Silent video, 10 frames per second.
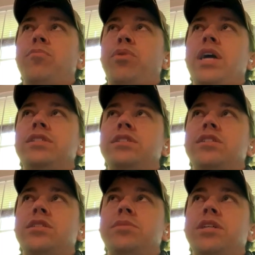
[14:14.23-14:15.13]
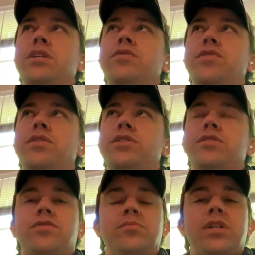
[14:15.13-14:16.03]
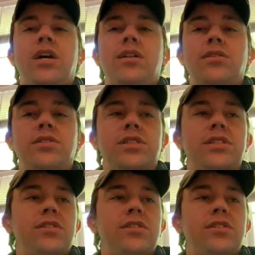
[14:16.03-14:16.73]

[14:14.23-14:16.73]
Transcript: the price is going to be a conversion from dollars,